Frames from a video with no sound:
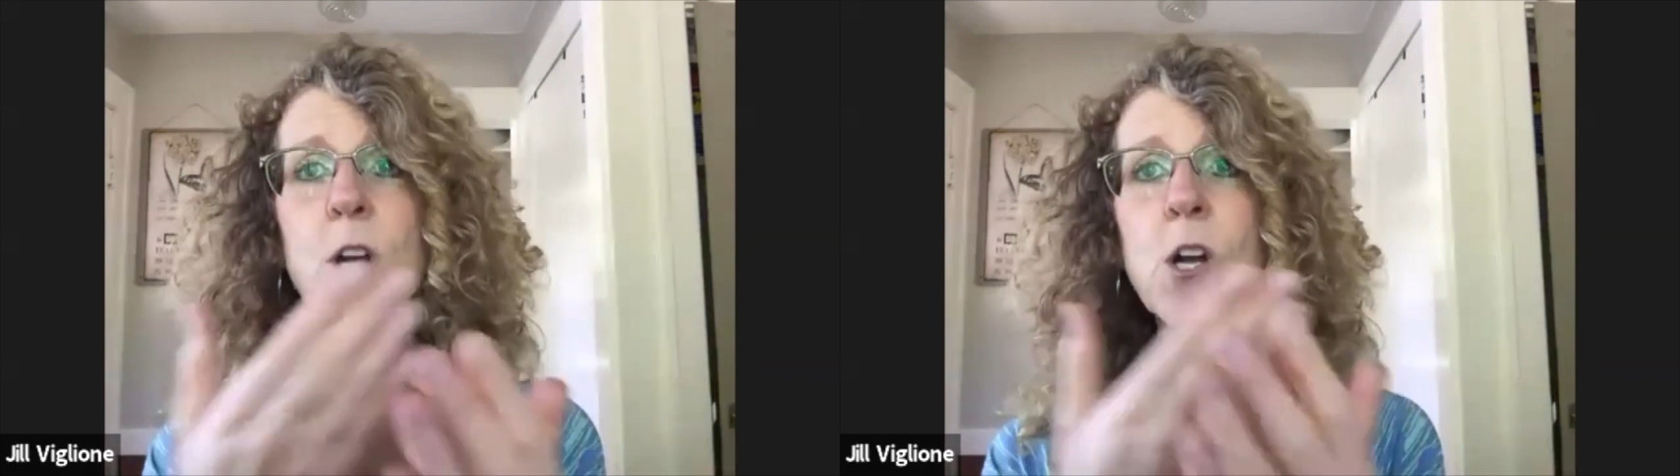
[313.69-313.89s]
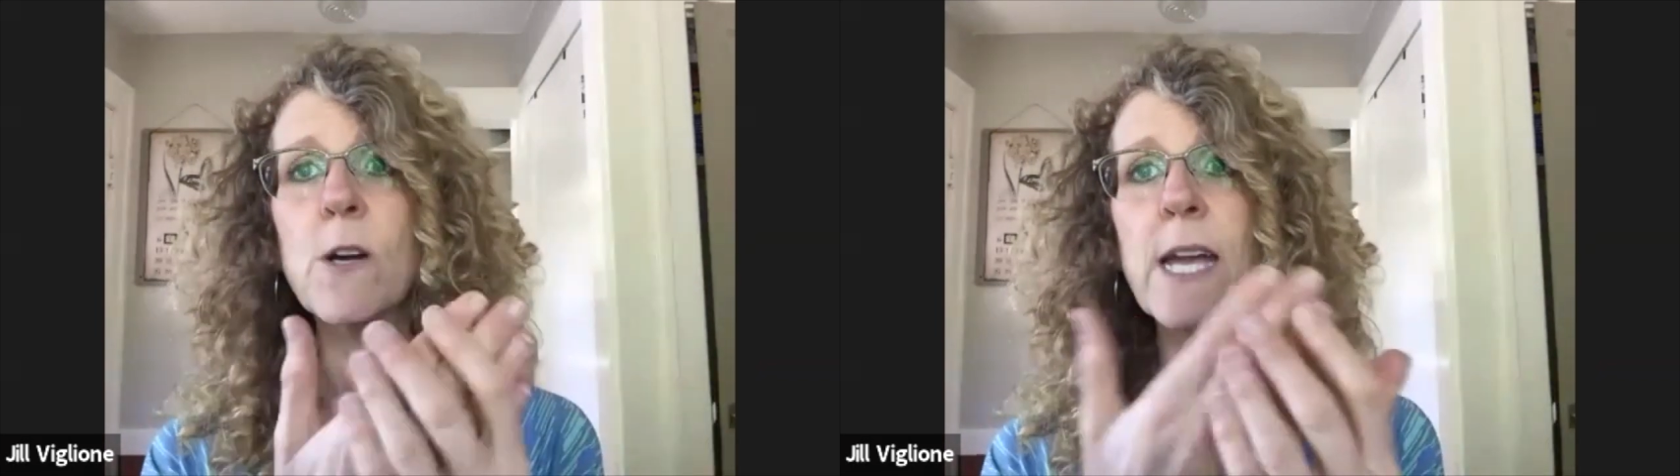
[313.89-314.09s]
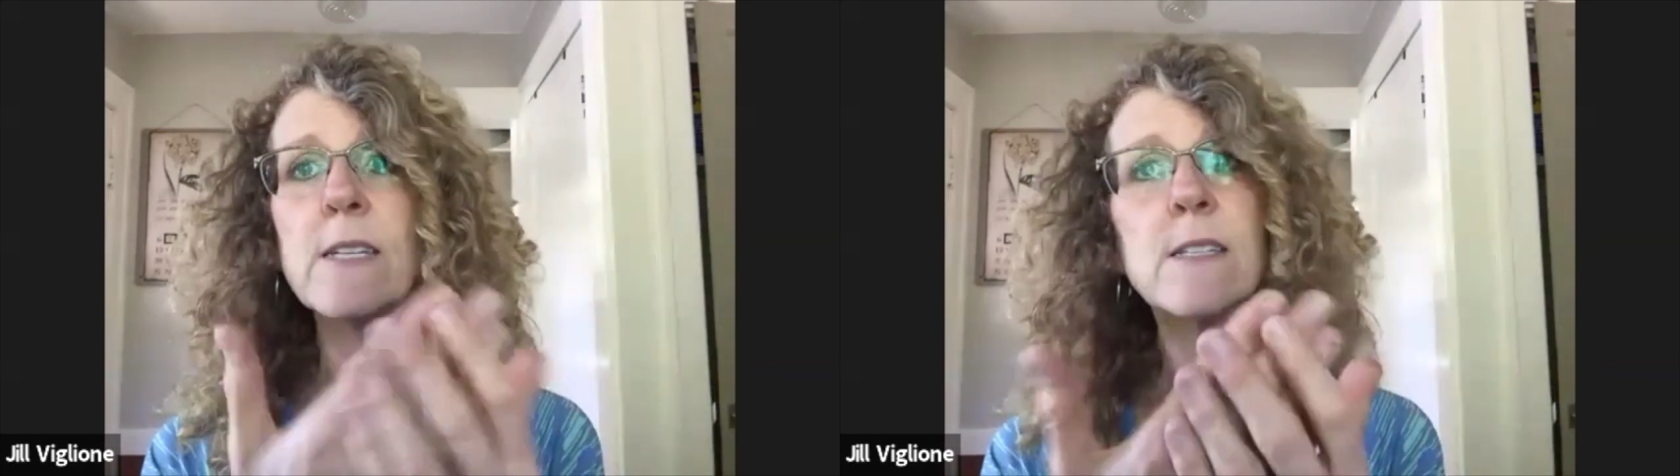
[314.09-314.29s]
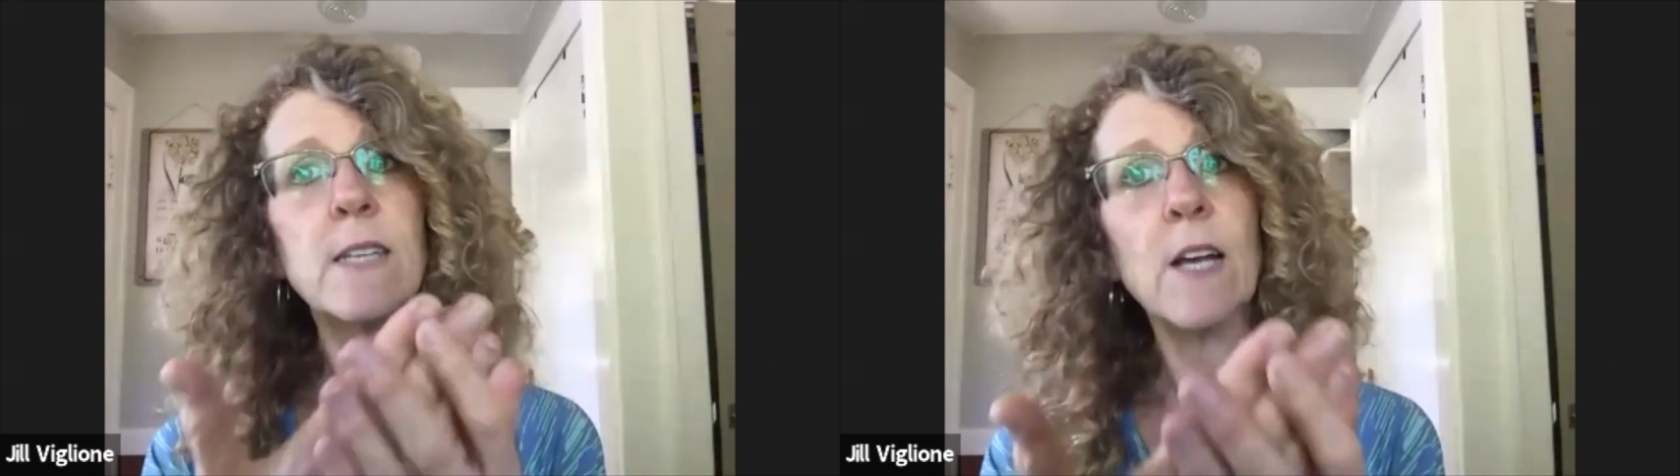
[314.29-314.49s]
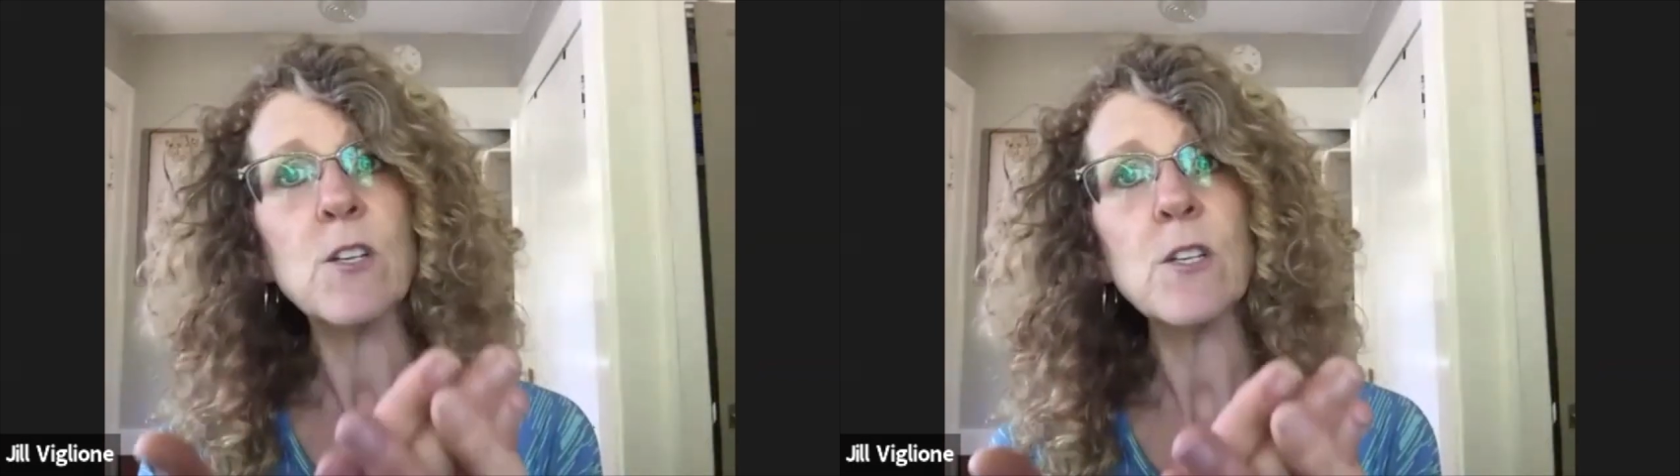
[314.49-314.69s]
you can
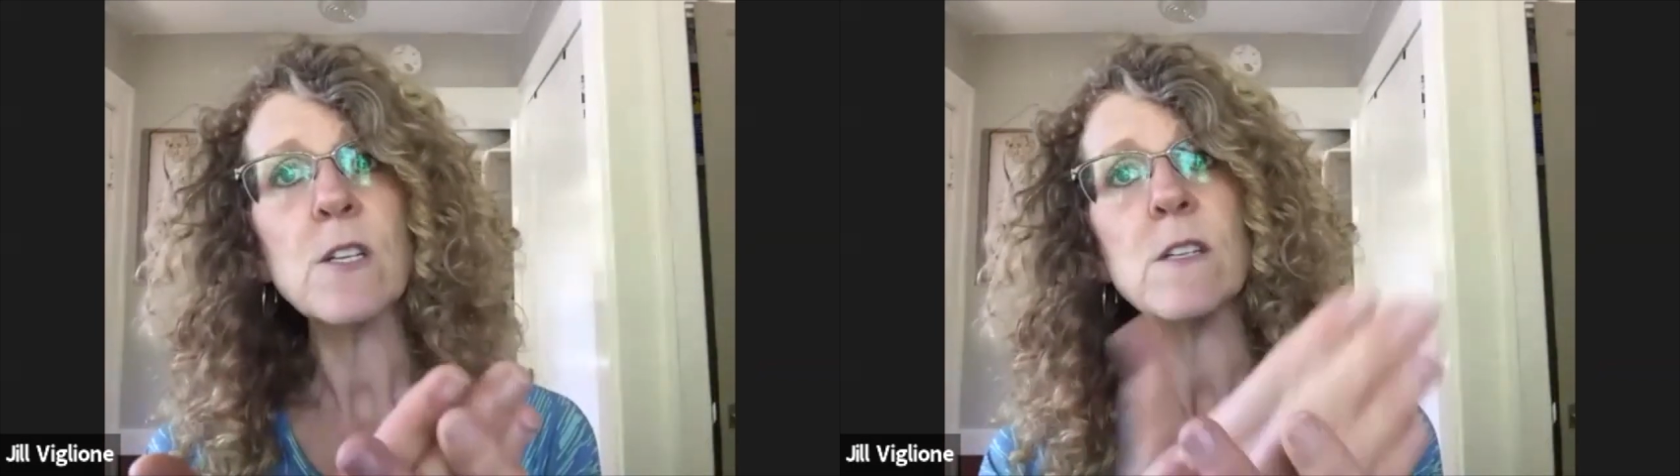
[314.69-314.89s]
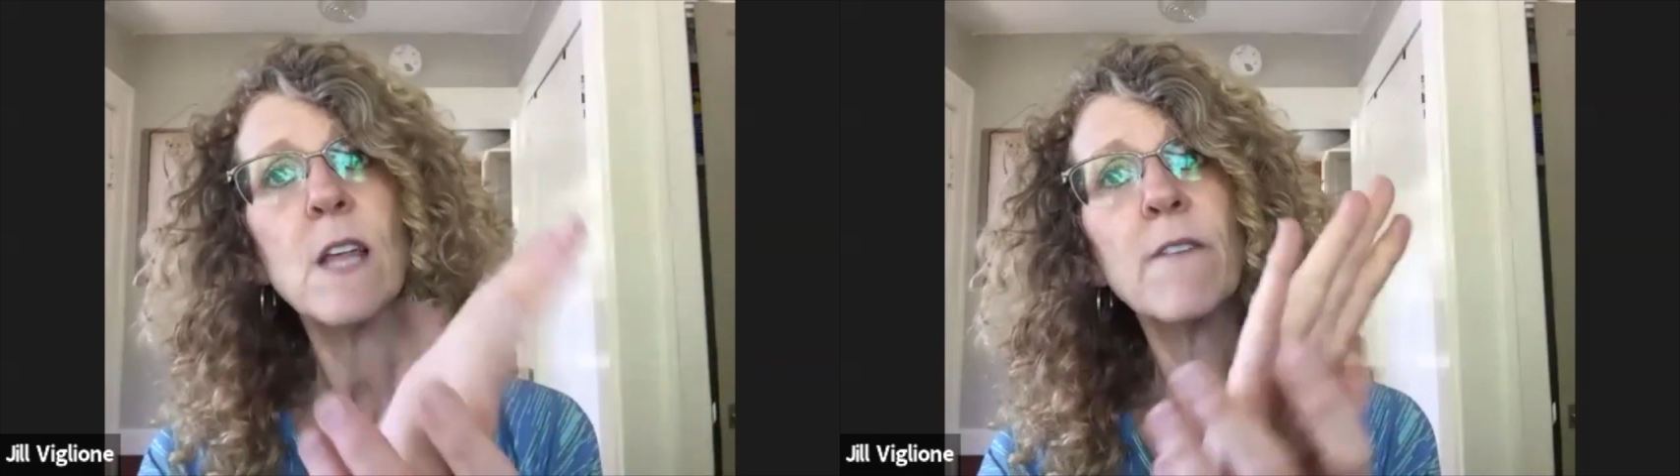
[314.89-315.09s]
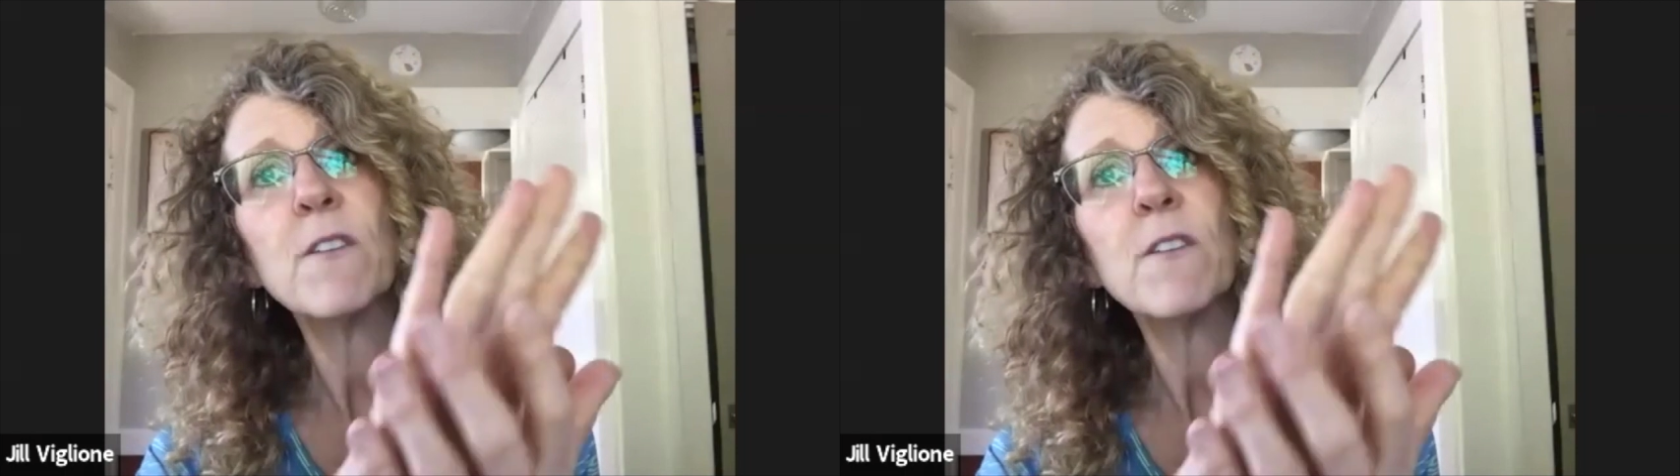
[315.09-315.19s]
create sections.